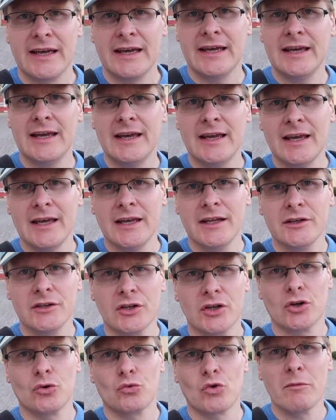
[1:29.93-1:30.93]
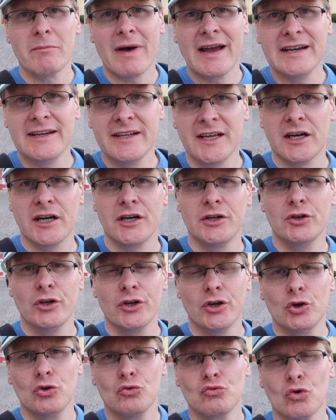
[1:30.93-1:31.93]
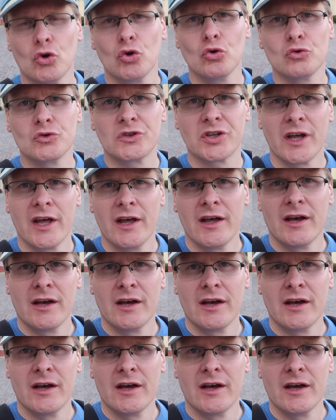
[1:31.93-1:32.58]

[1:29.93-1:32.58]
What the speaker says: here in Romania who ruled